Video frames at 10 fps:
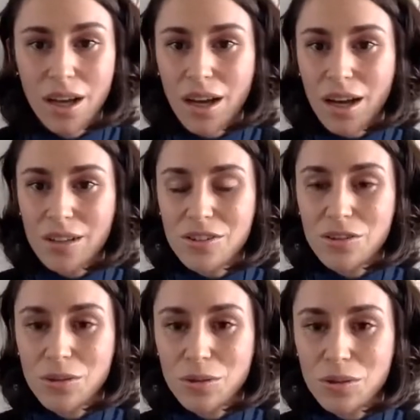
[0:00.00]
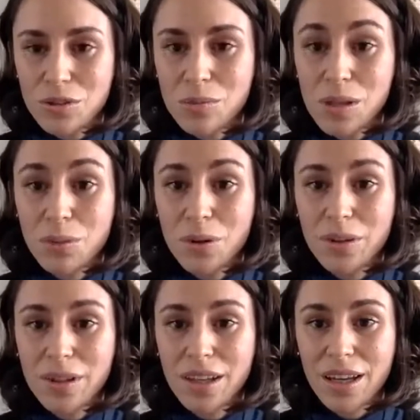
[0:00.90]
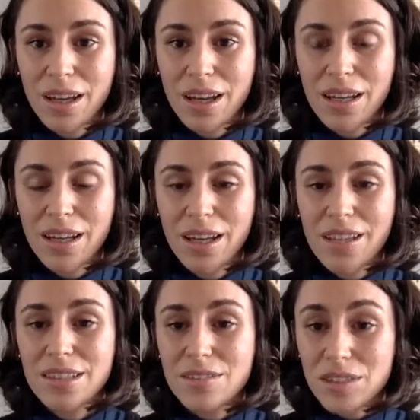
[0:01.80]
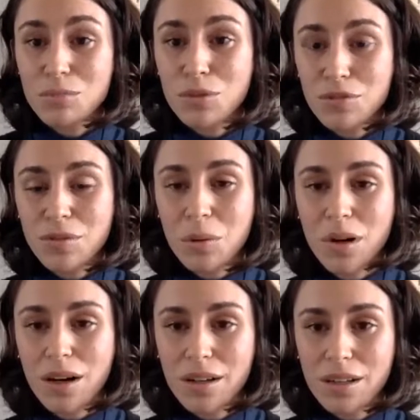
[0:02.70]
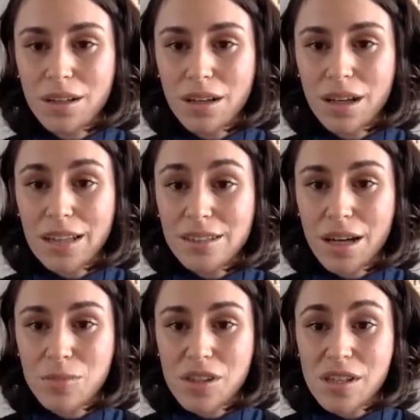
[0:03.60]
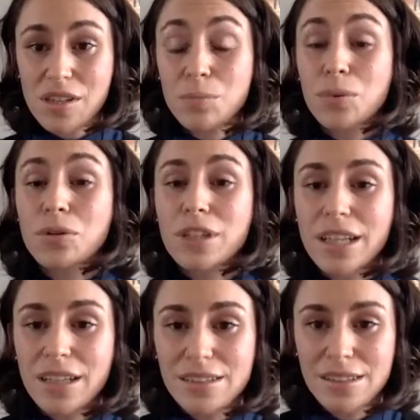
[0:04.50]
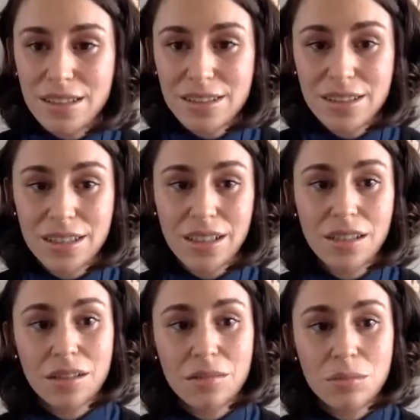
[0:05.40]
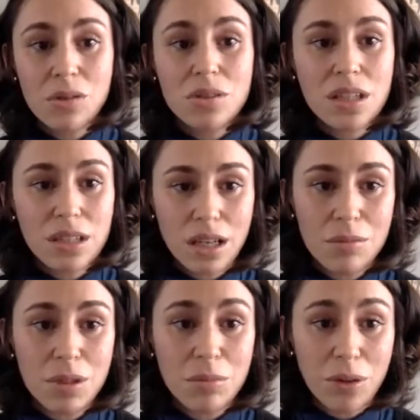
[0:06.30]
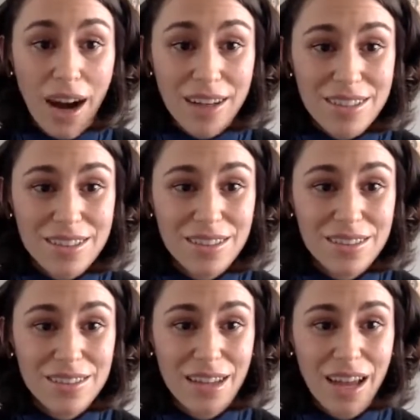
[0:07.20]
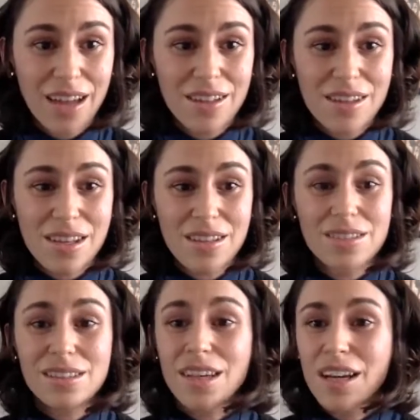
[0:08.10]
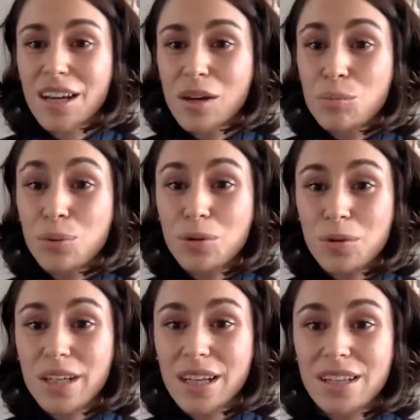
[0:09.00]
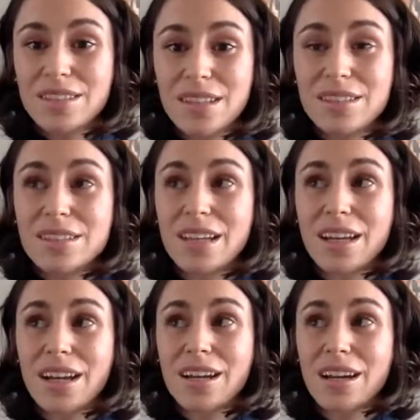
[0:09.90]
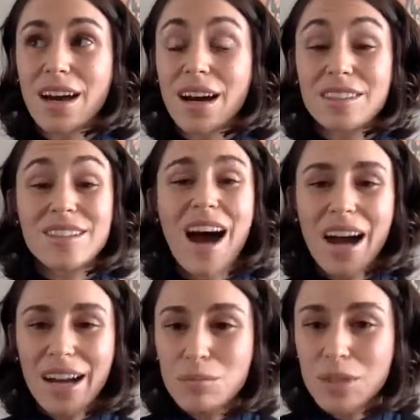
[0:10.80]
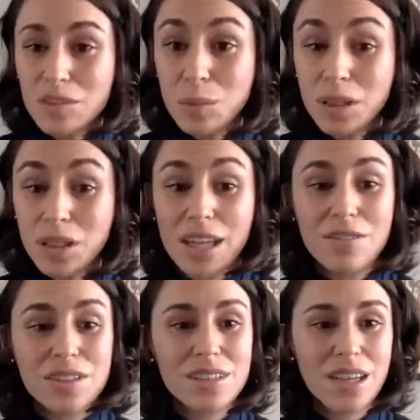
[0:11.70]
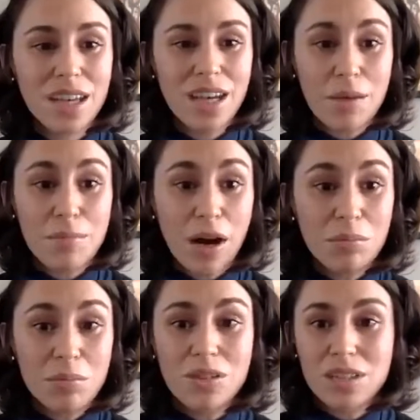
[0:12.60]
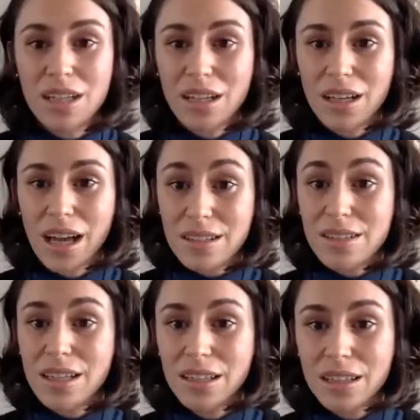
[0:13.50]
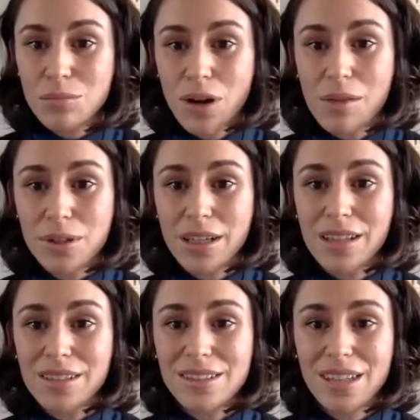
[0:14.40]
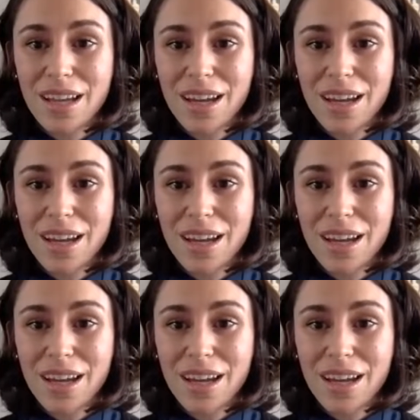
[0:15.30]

to people. And as I've said before, at times these pre-existing music therapy practices and these pre-existing timeless beliefs about music and its healing properties,